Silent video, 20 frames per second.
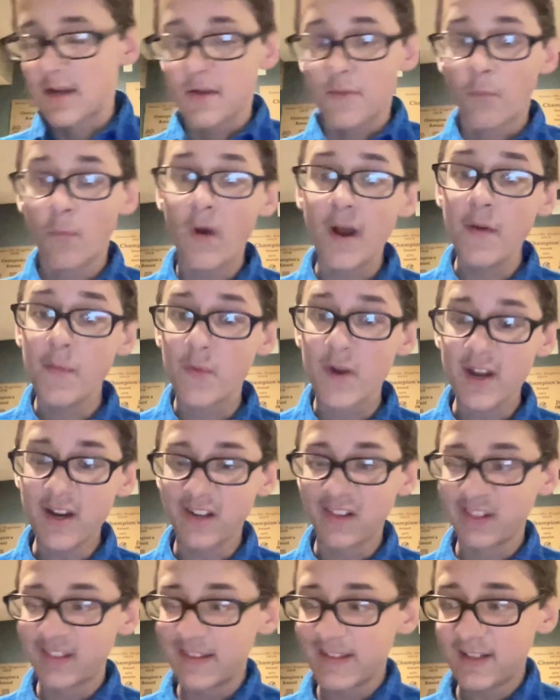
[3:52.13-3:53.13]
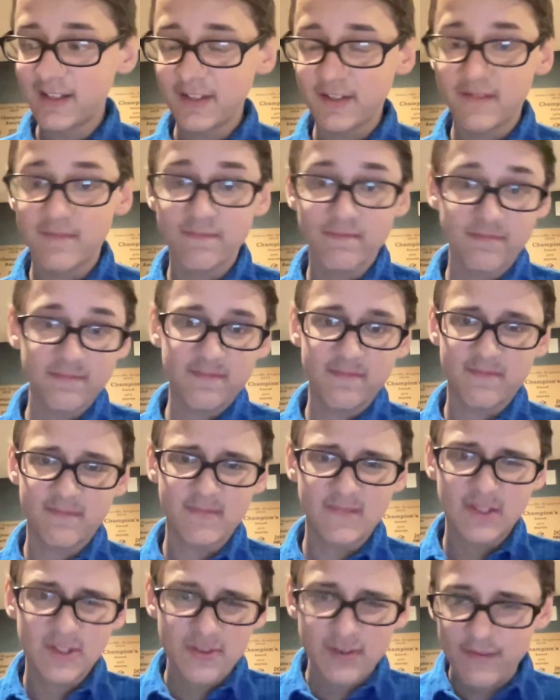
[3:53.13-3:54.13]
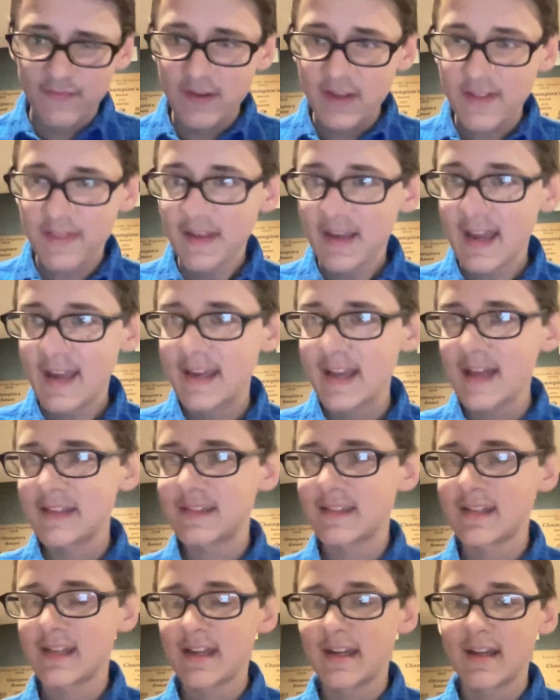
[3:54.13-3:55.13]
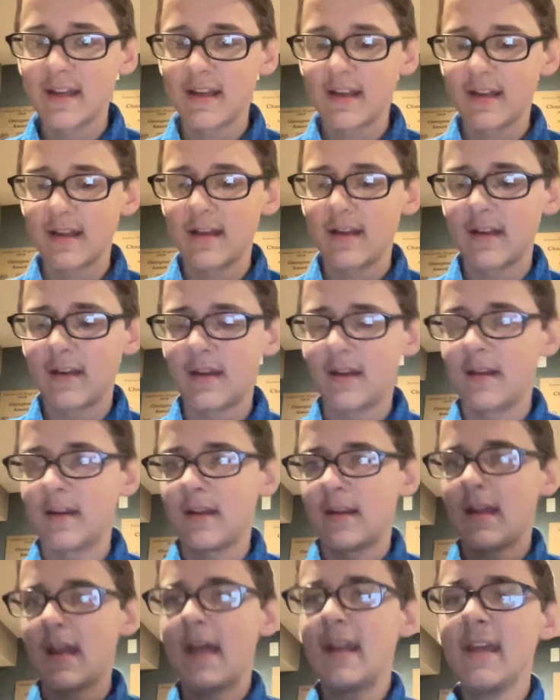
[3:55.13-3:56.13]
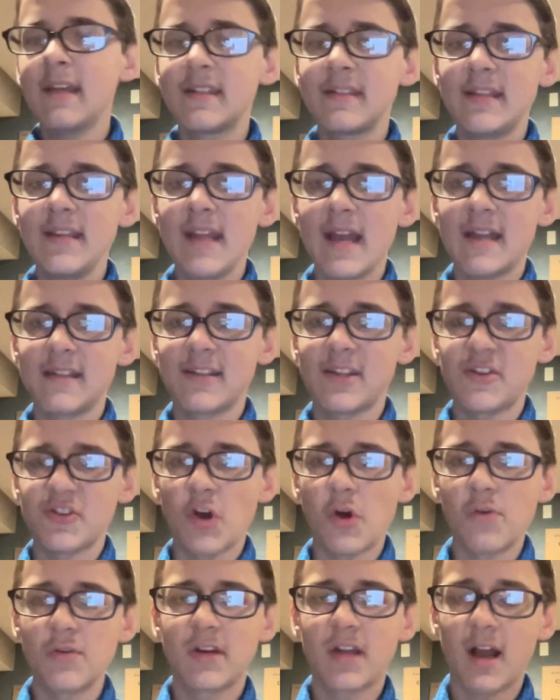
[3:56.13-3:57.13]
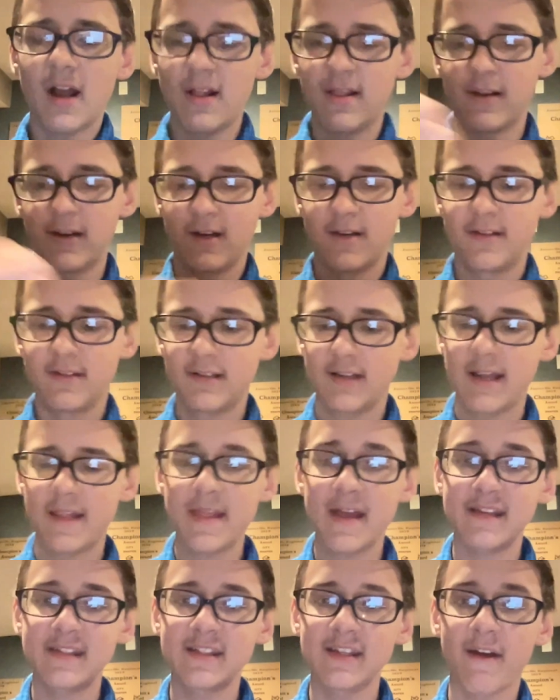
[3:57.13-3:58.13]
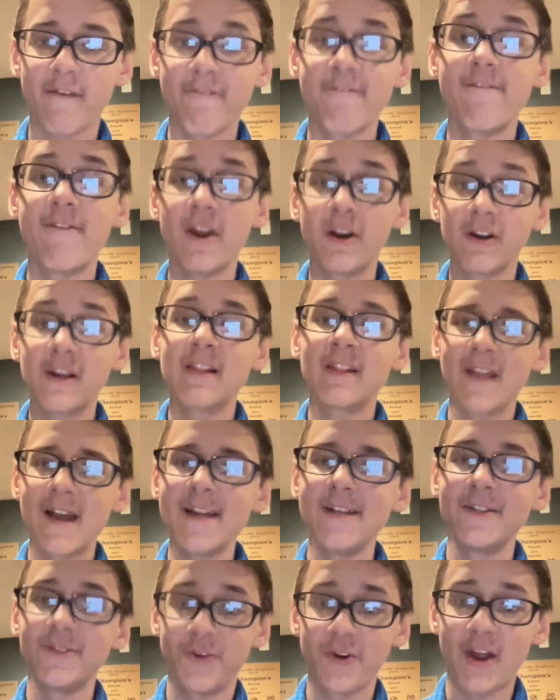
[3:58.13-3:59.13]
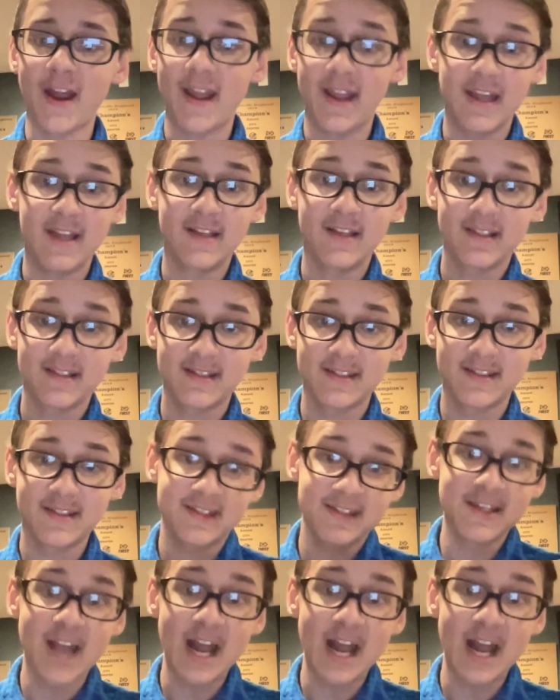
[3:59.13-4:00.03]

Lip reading: One weird little trivia thing, I guess, NXT has its own color, and that's very light gray, because it's